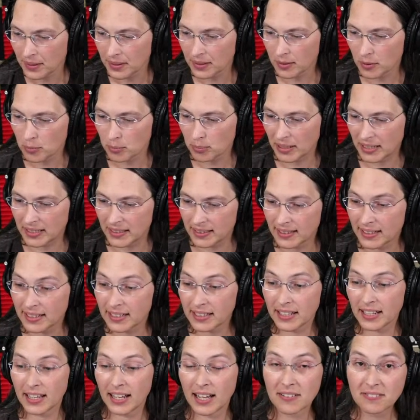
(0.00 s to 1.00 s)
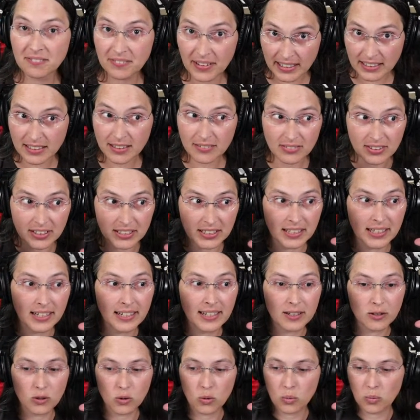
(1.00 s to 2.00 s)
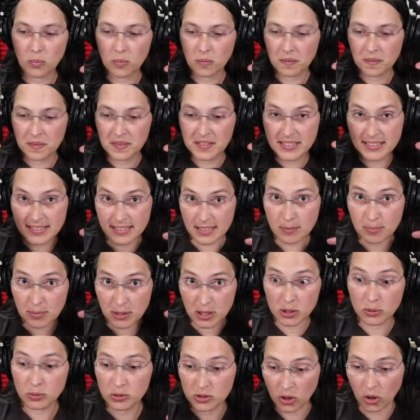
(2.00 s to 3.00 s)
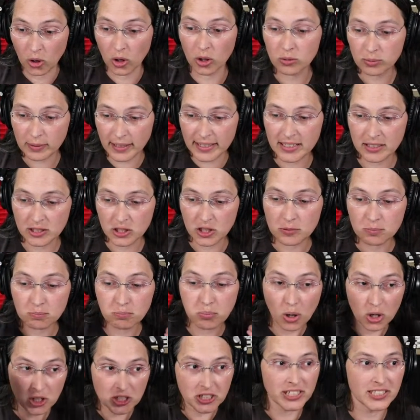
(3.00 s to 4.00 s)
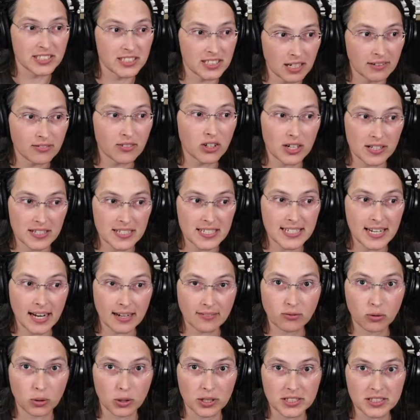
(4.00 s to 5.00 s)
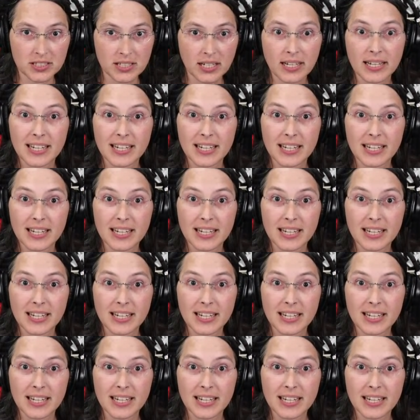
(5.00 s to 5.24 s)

But effectively, the CPU is already just pushing stuff onto the stack for us.